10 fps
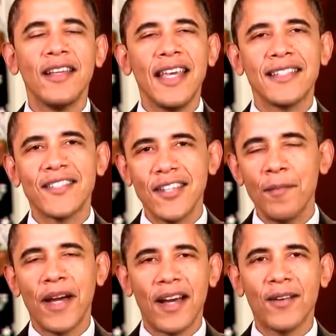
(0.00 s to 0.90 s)
yet
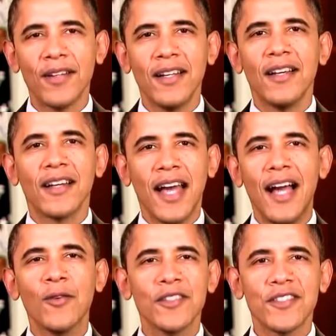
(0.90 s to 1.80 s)
somehow
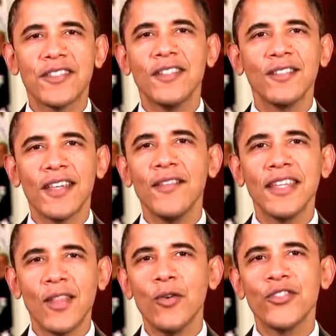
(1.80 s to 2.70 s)
Congress is still
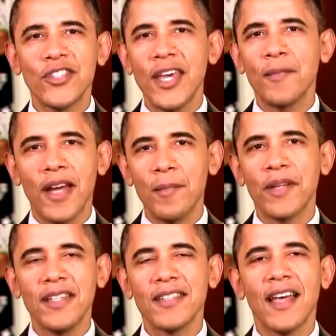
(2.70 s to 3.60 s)
giving those same
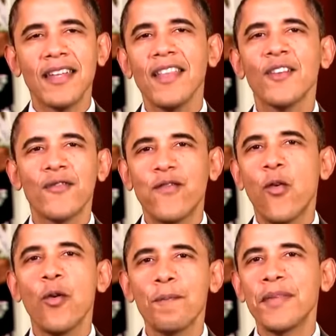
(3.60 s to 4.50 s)
companies another
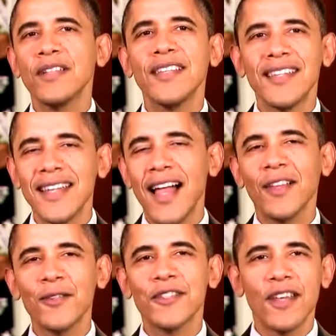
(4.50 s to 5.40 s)
$4 billion
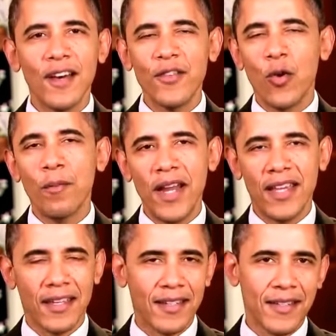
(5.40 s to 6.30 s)
of your money.